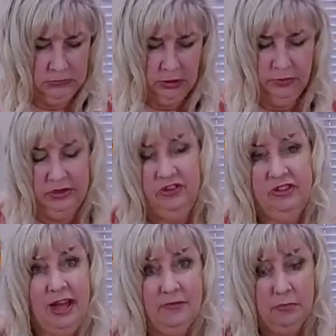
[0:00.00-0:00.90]
We just
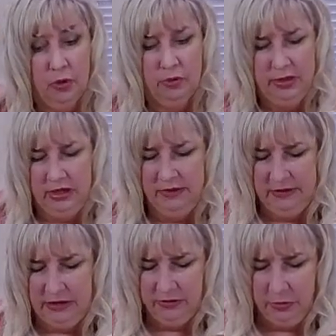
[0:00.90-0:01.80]
have more real
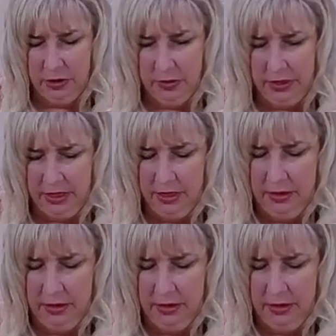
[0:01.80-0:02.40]
estate to work with.